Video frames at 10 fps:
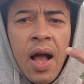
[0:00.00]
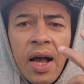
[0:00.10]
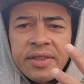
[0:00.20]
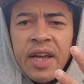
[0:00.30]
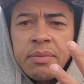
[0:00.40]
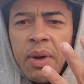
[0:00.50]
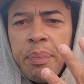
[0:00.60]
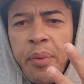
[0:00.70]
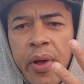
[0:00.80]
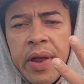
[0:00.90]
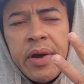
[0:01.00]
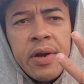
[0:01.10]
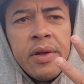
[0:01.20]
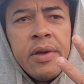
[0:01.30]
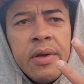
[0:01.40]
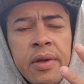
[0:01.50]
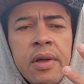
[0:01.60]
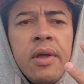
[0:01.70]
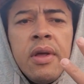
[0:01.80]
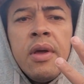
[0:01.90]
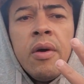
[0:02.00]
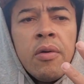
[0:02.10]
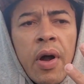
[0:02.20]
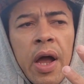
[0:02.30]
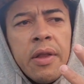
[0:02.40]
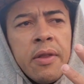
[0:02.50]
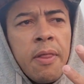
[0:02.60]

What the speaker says: I said my prayer, right?